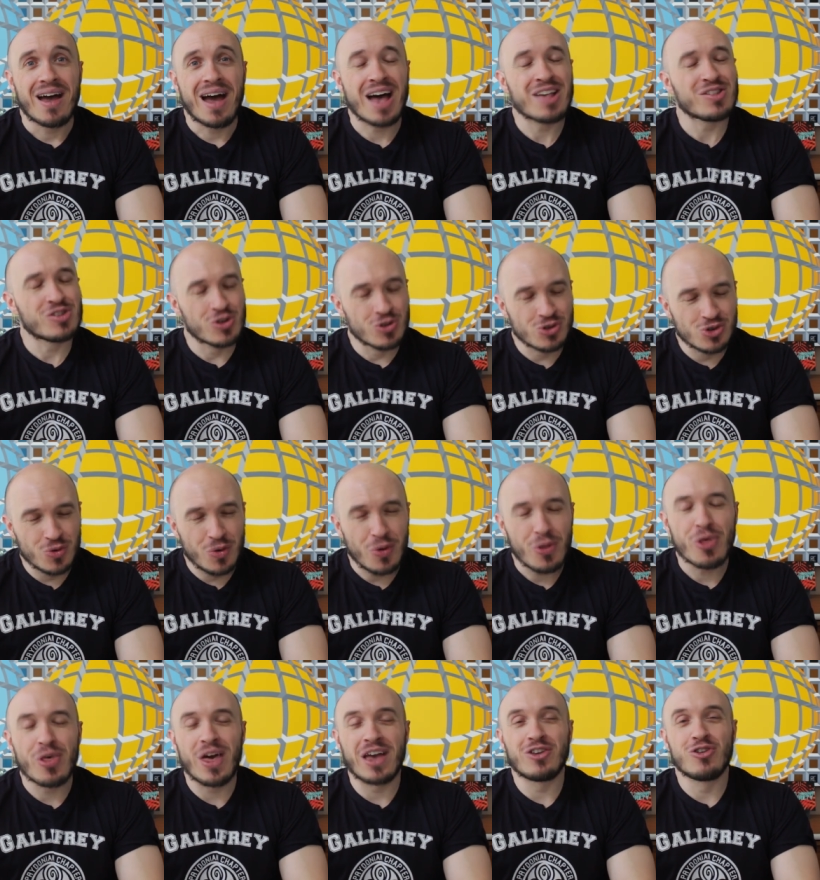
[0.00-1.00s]
As
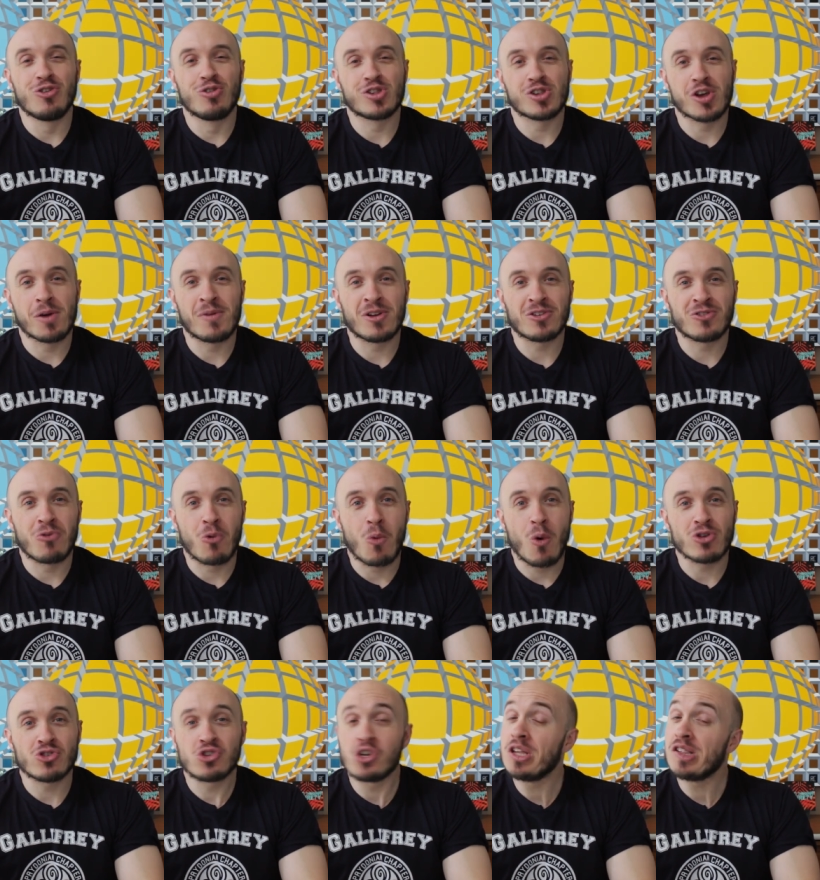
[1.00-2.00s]
usual, thank you so much for
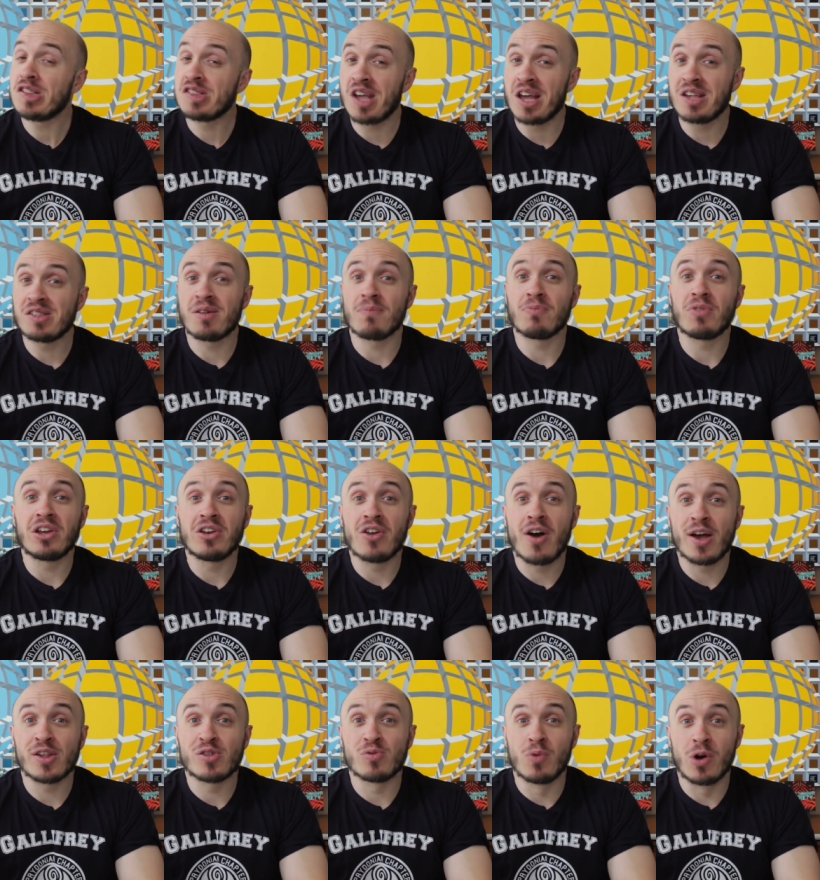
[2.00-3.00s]
watching. Say Something
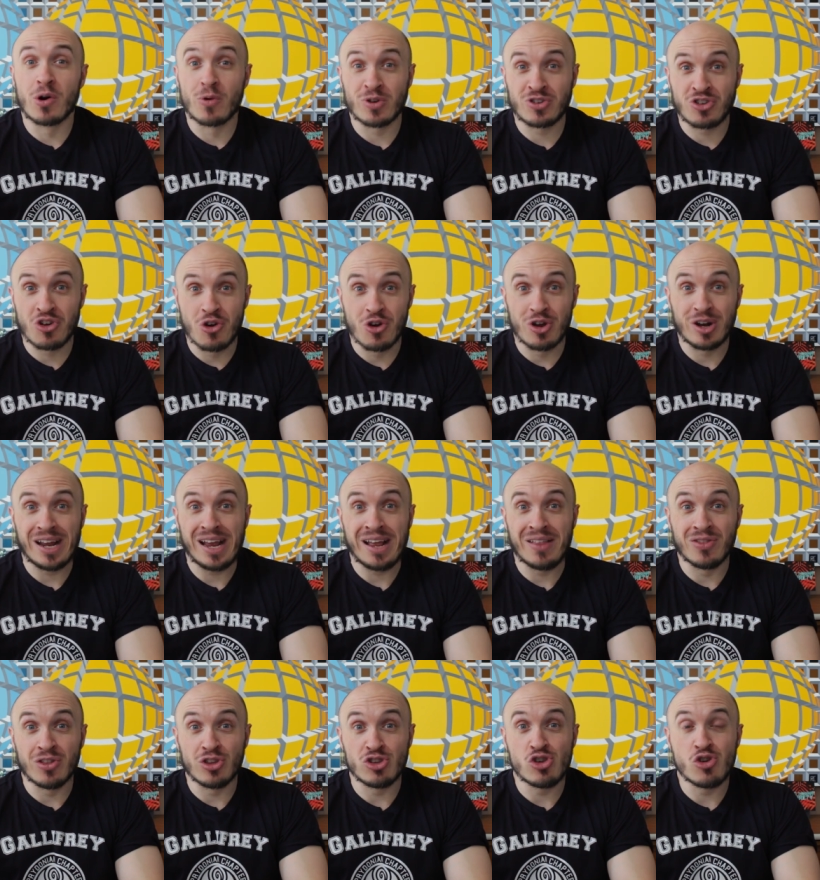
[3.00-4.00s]
Nice will return
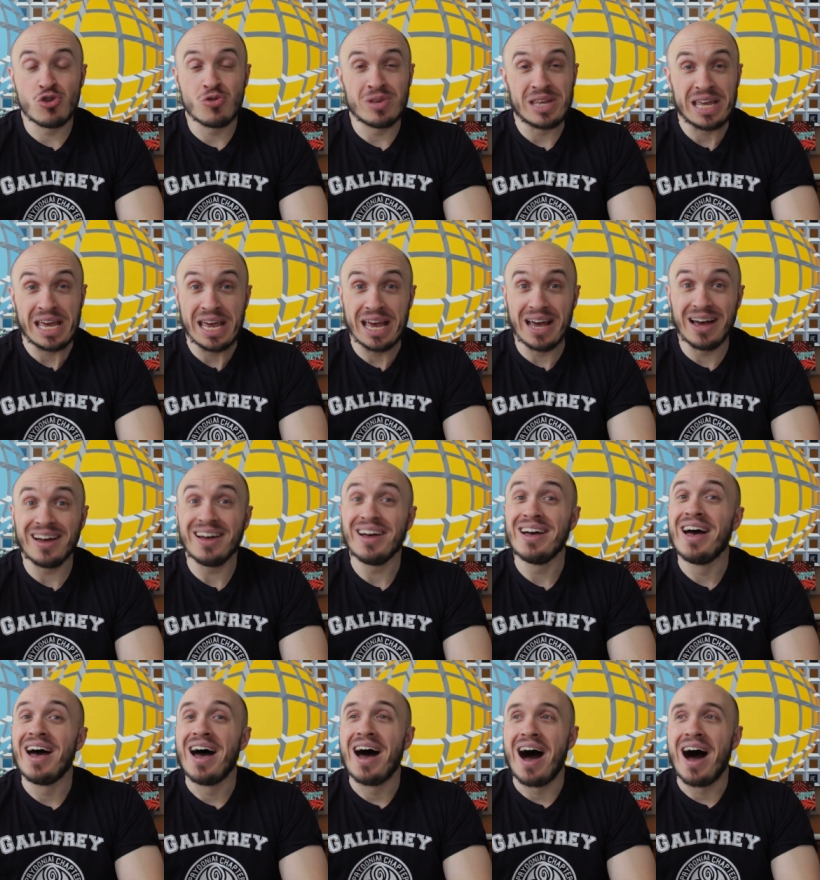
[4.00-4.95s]
in the new year.